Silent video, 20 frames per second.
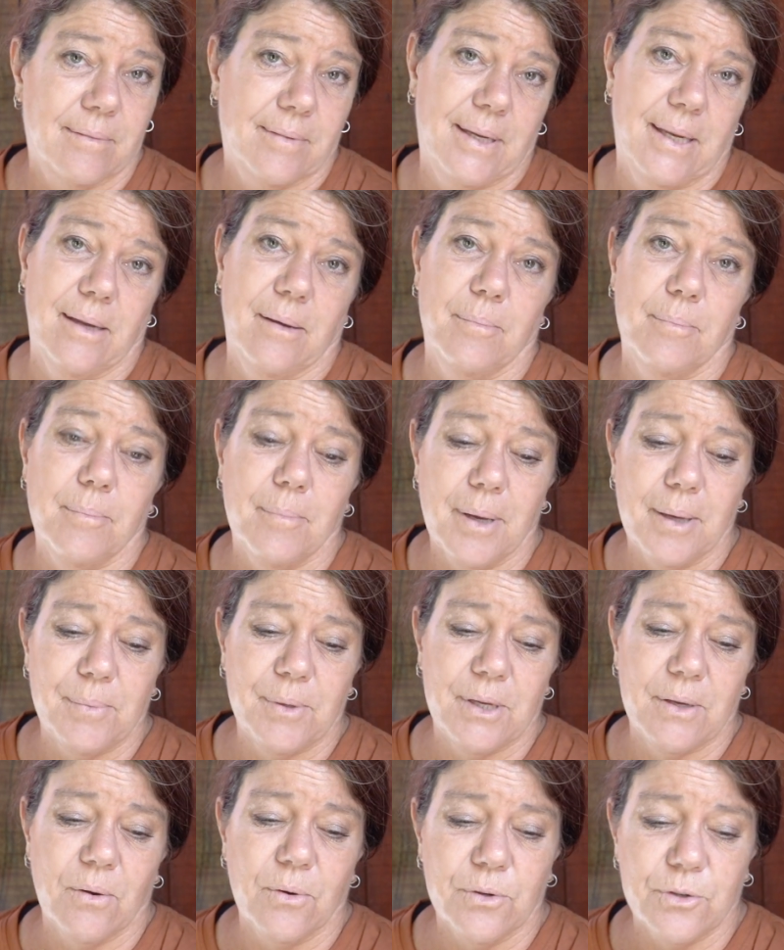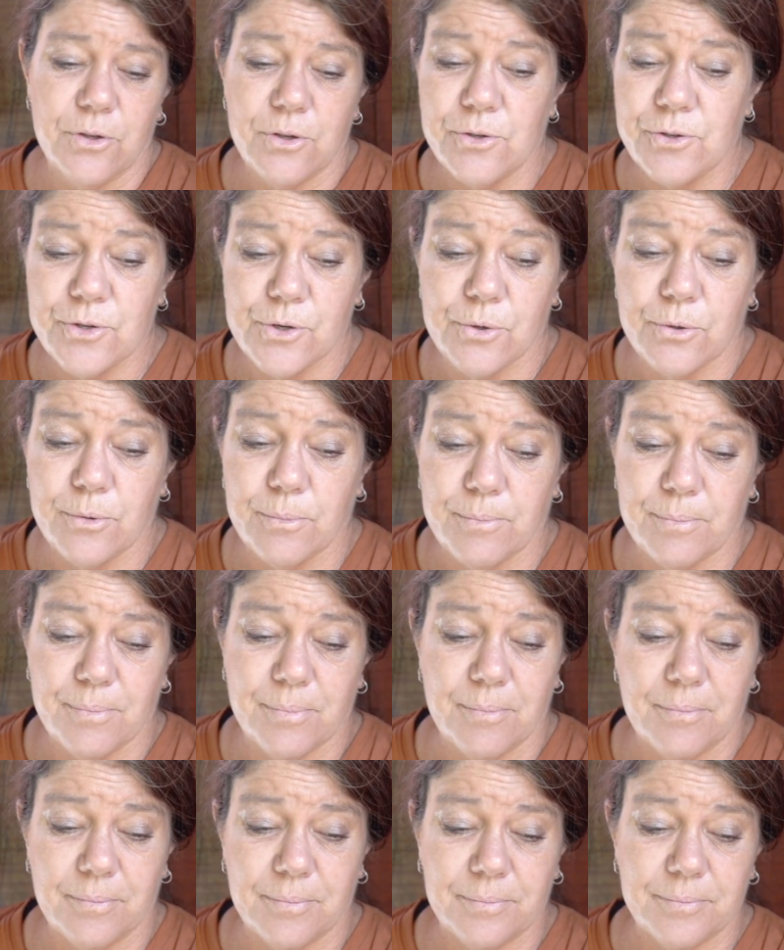Yeah, maybe on YouTube
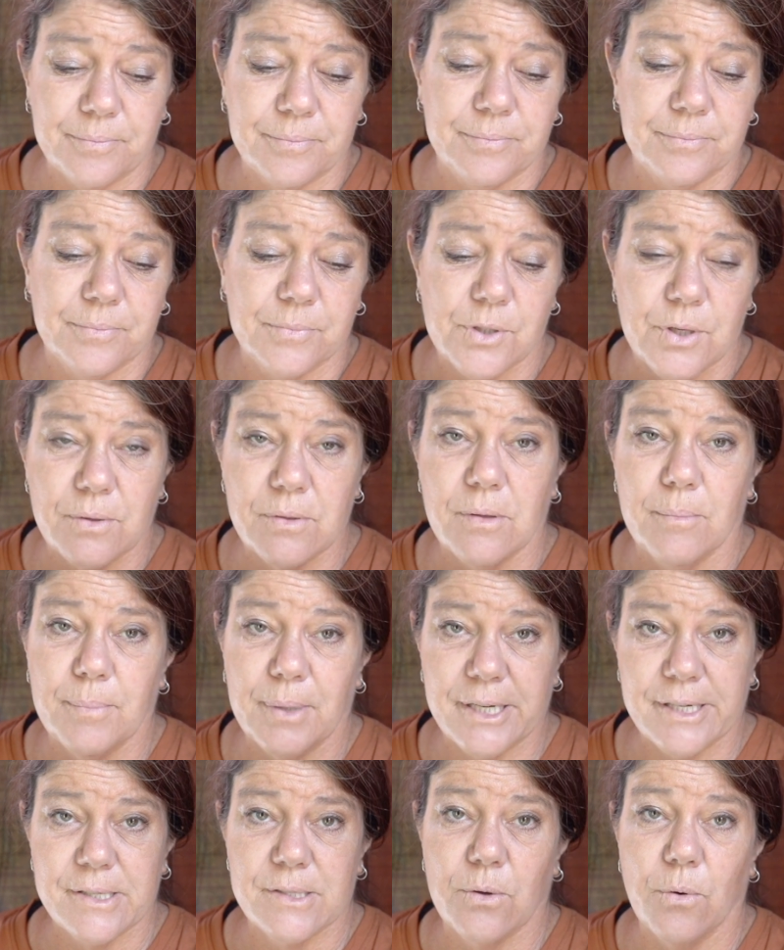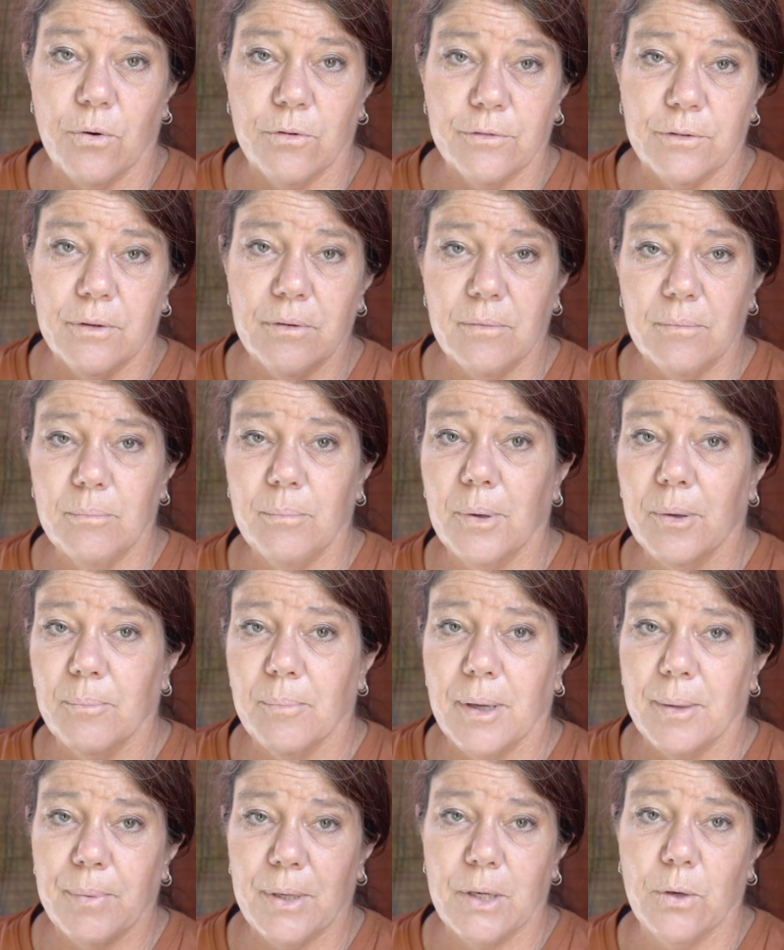do them less often, but
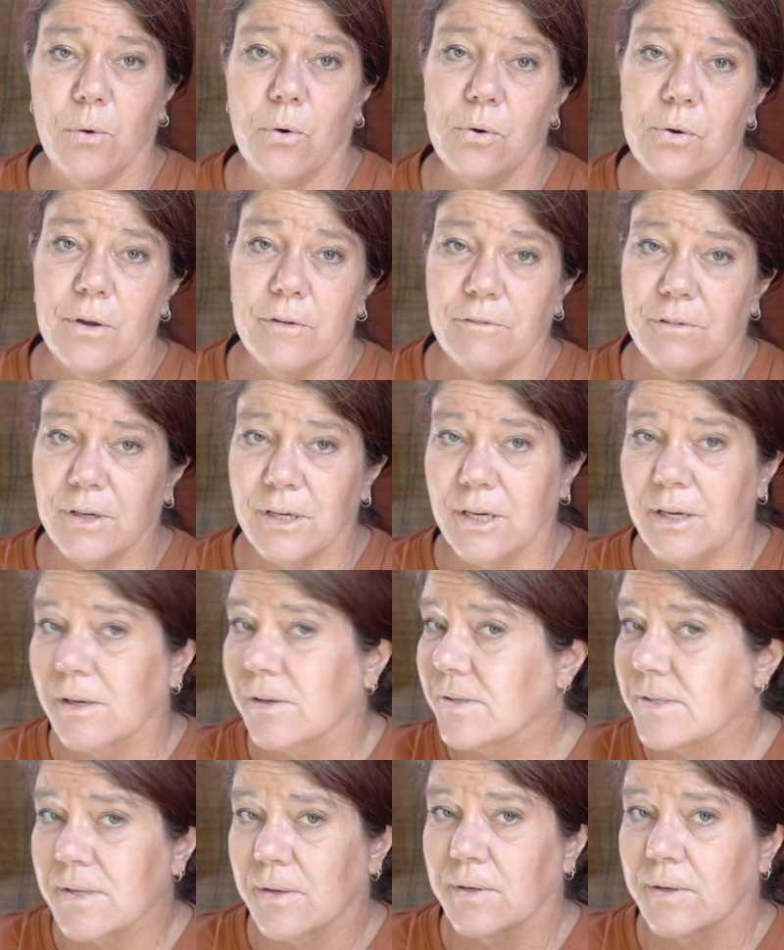maybe longer videos.